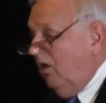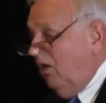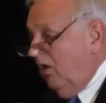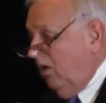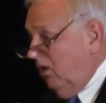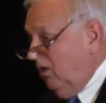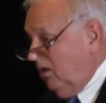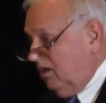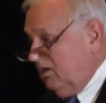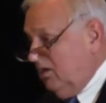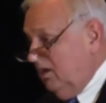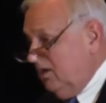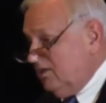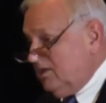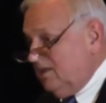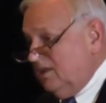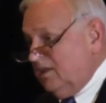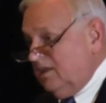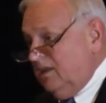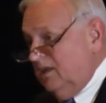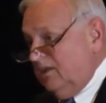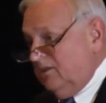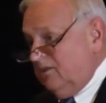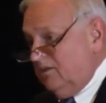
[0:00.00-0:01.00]
all across
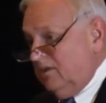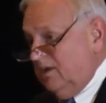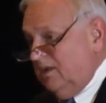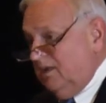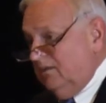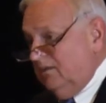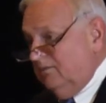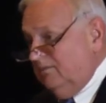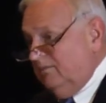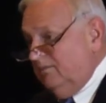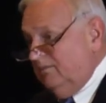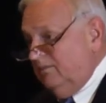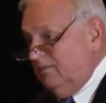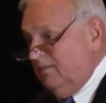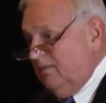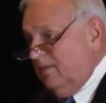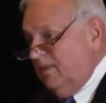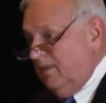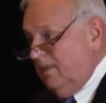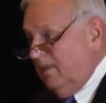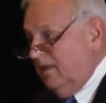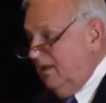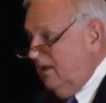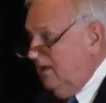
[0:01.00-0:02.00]
the country
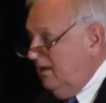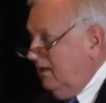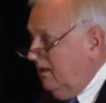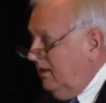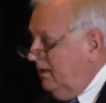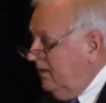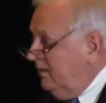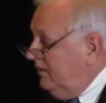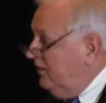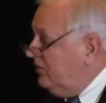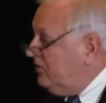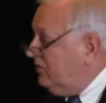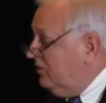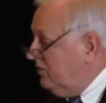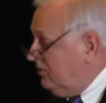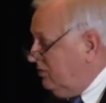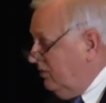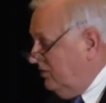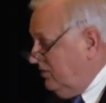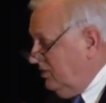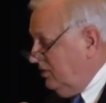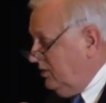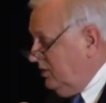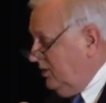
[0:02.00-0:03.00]
that this
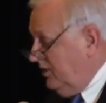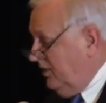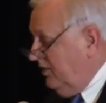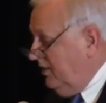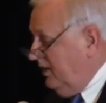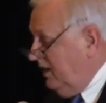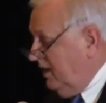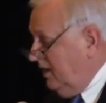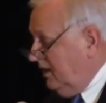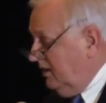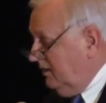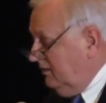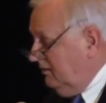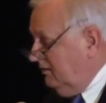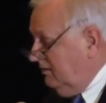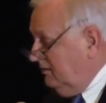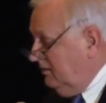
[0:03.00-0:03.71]
was a good thing.